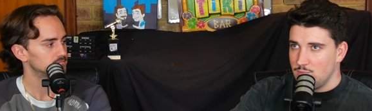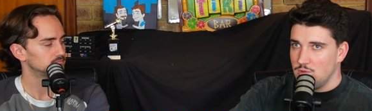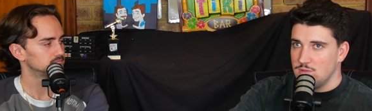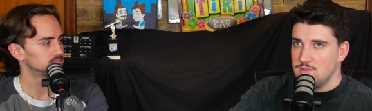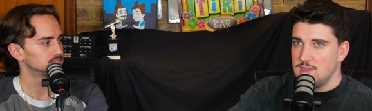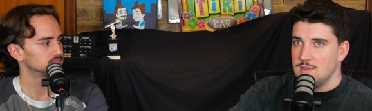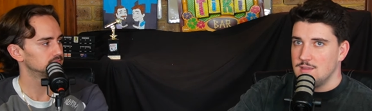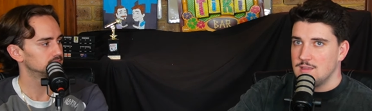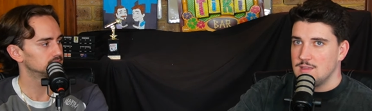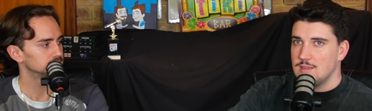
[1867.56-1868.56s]
Speaker 1: a movie
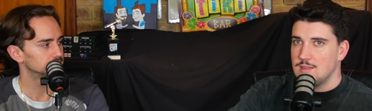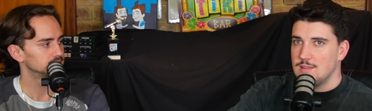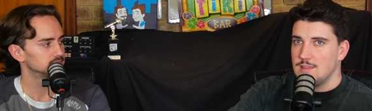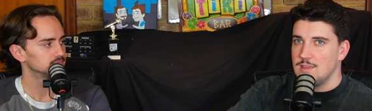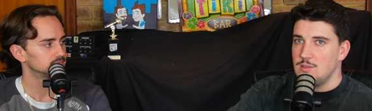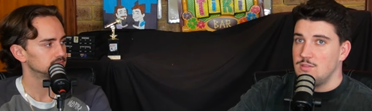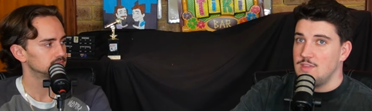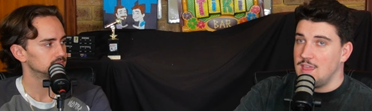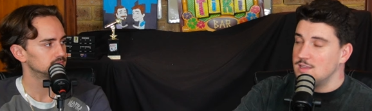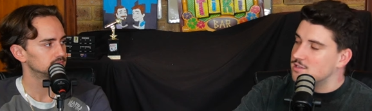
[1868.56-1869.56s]
that you
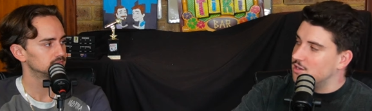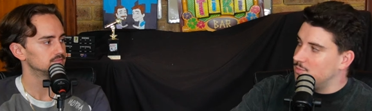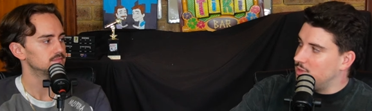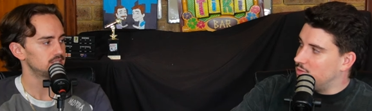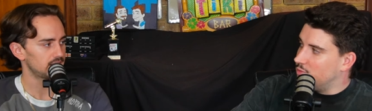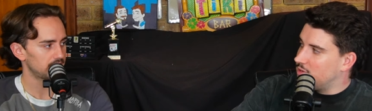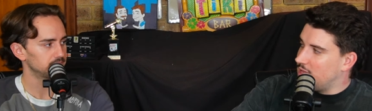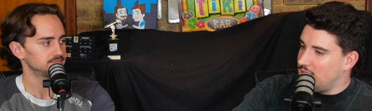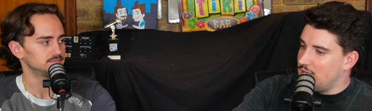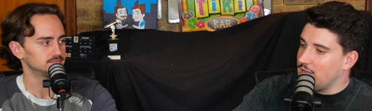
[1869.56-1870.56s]
think is going to be good yeah.
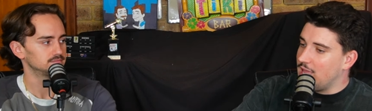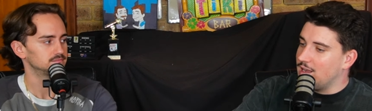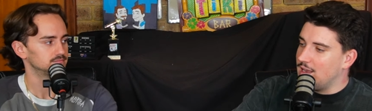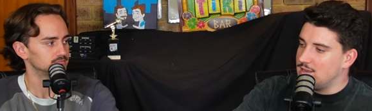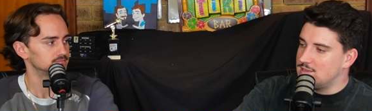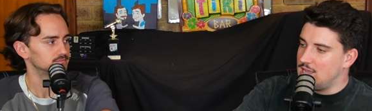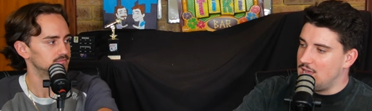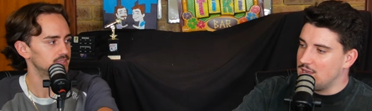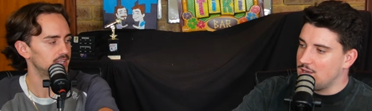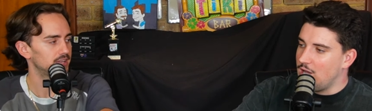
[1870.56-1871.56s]
and then I get let
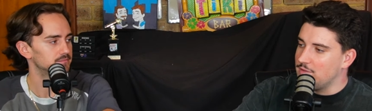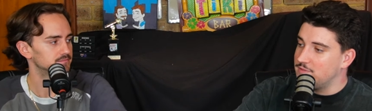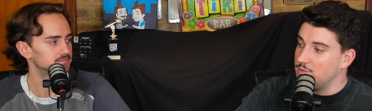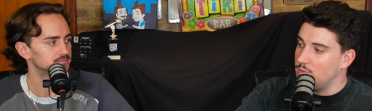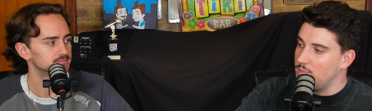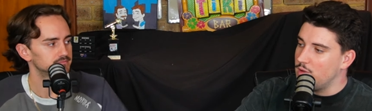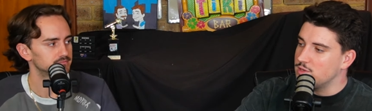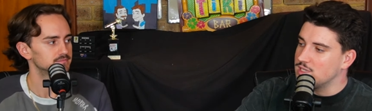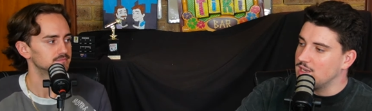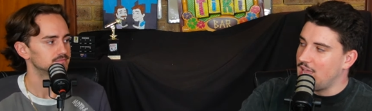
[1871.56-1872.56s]
down, yeah. I feel
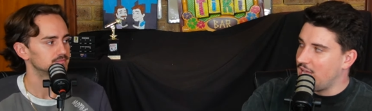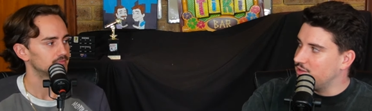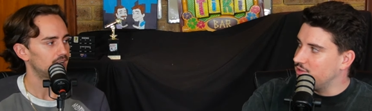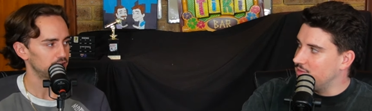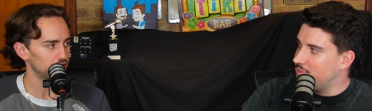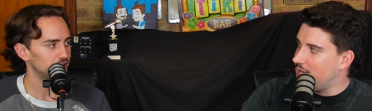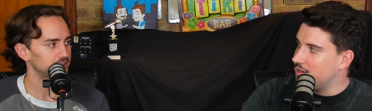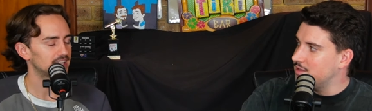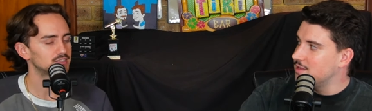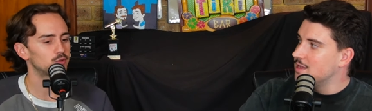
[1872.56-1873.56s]
emotionally angry. I
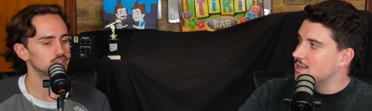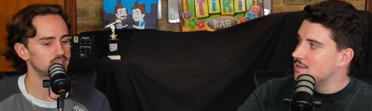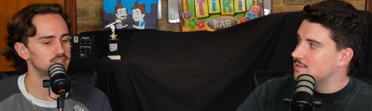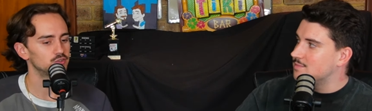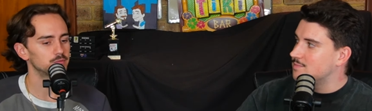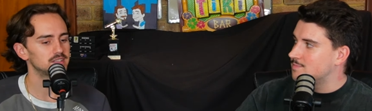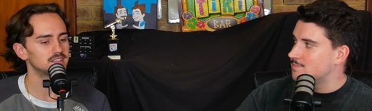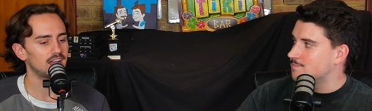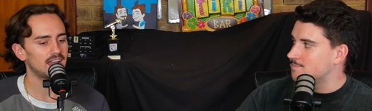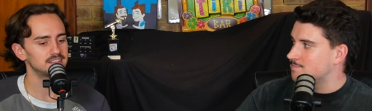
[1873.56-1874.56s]
know. That's
Speaker 2: what it took me.
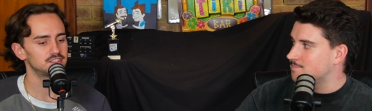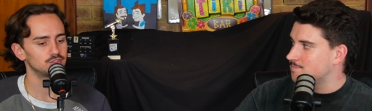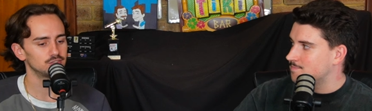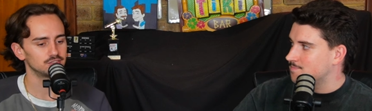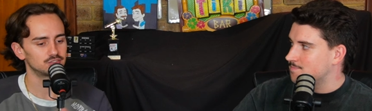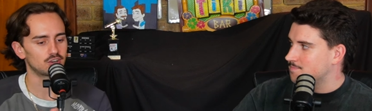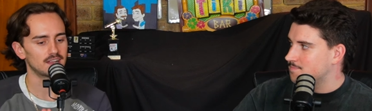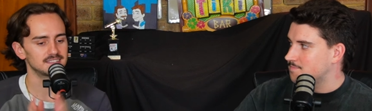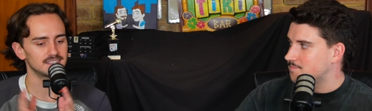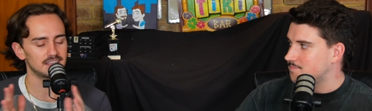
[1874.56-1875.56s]
I had to
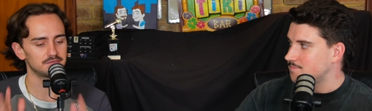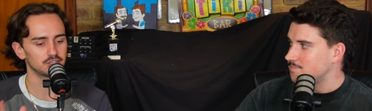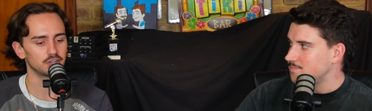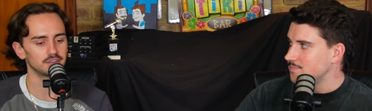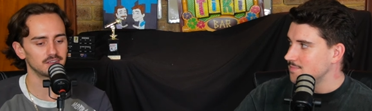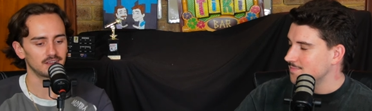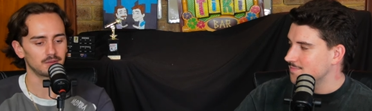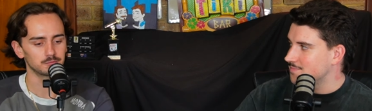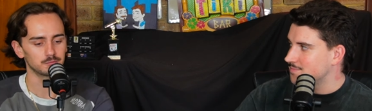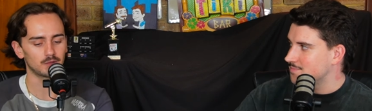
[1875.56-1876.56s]
try and, even though
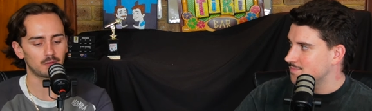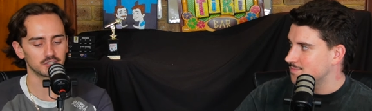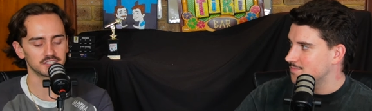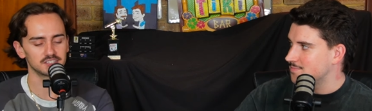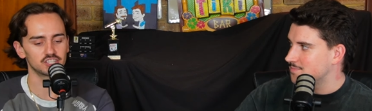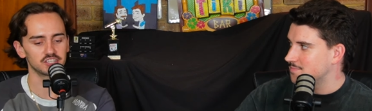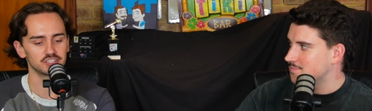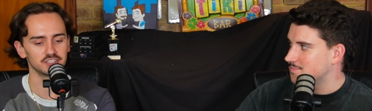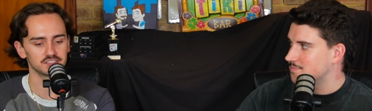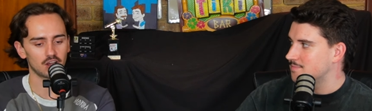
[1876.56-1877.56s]
I, I wanted to judge
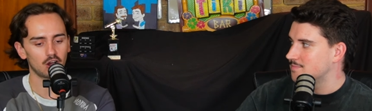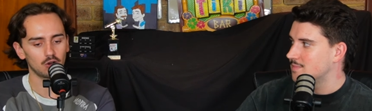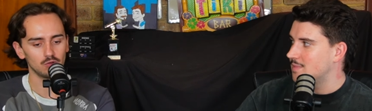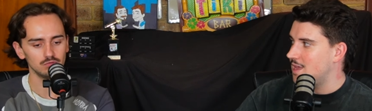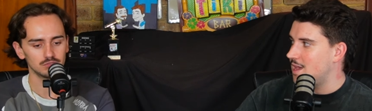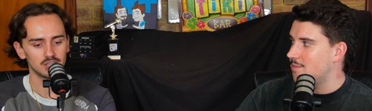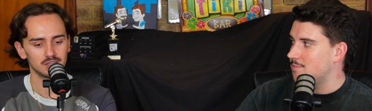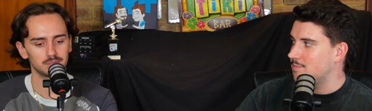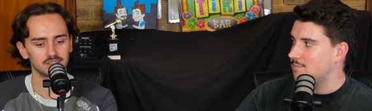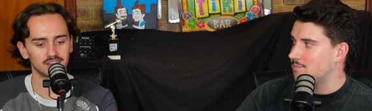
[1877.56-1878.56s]
it as a whole. Yeah.
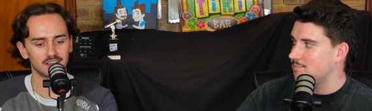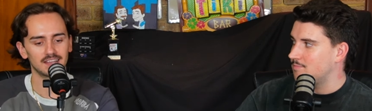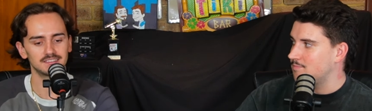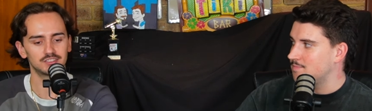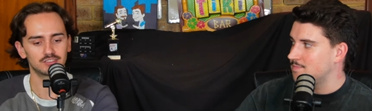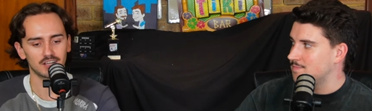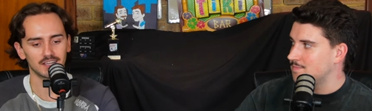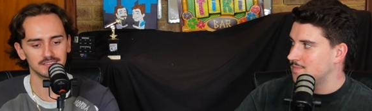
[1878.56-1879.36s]
But then I had to try